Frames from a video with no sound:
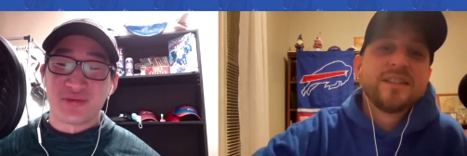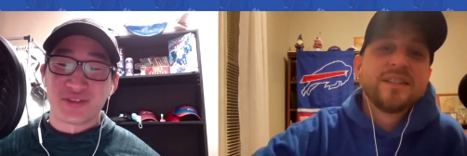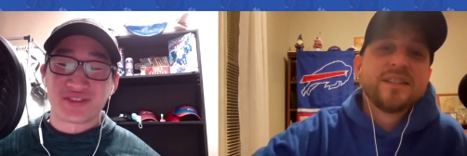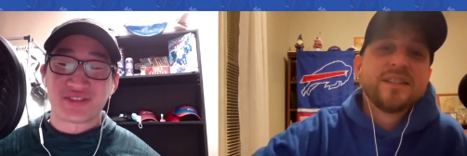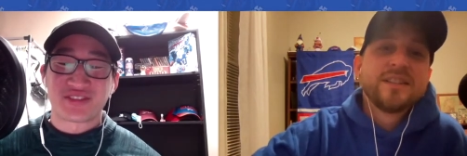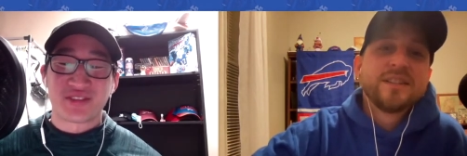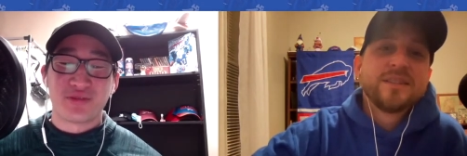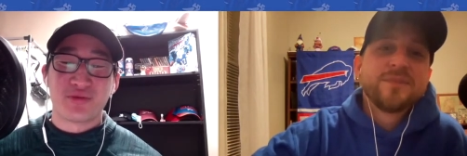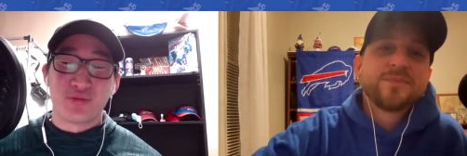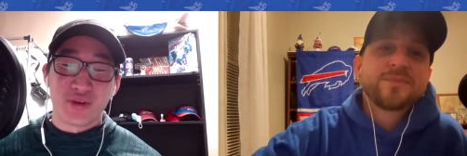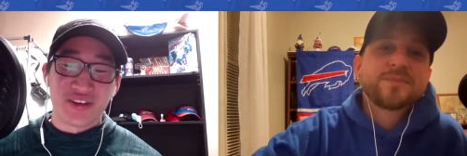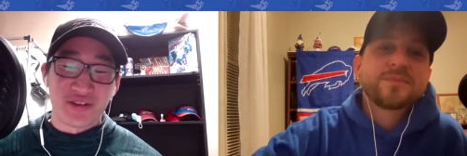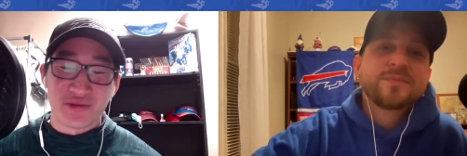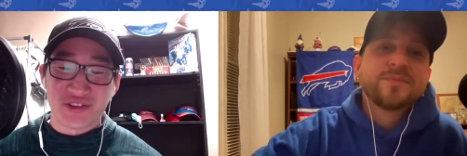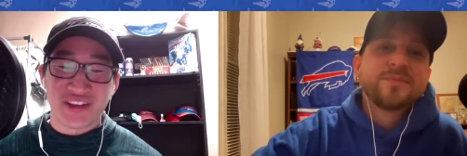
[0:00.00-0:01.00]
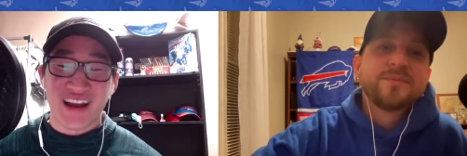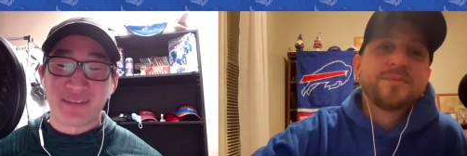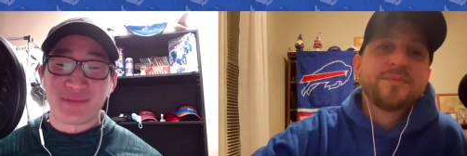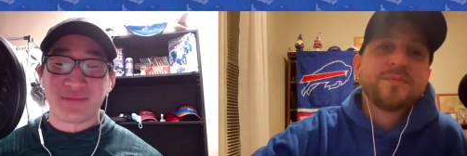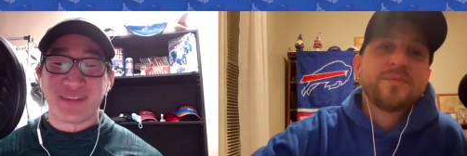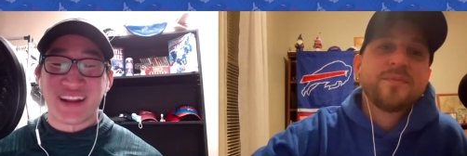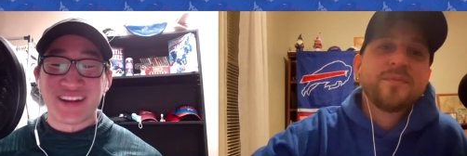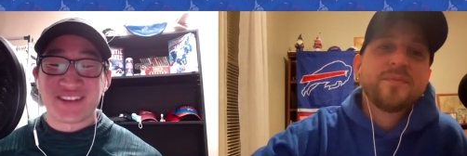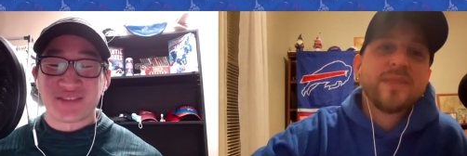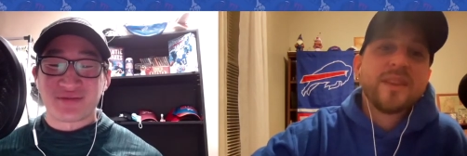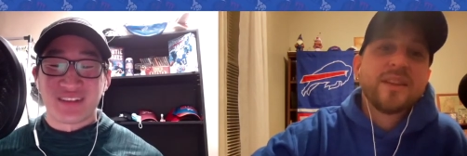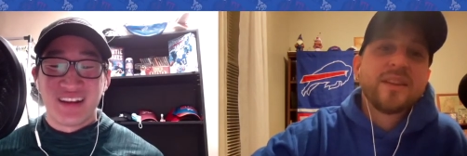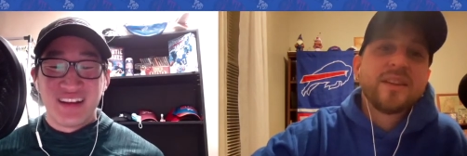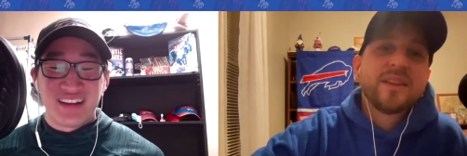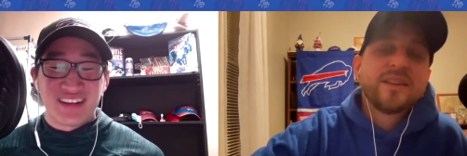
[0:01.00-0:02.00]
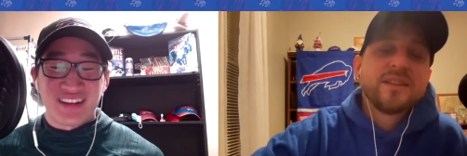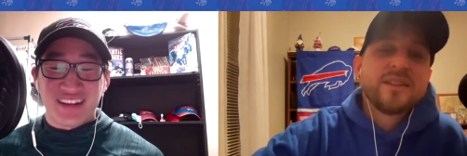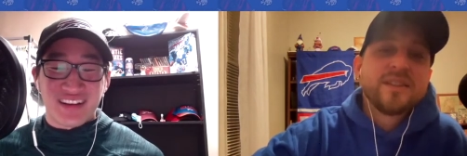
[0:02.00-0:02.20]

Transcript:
Speaker 1: so window shopping, but I just like,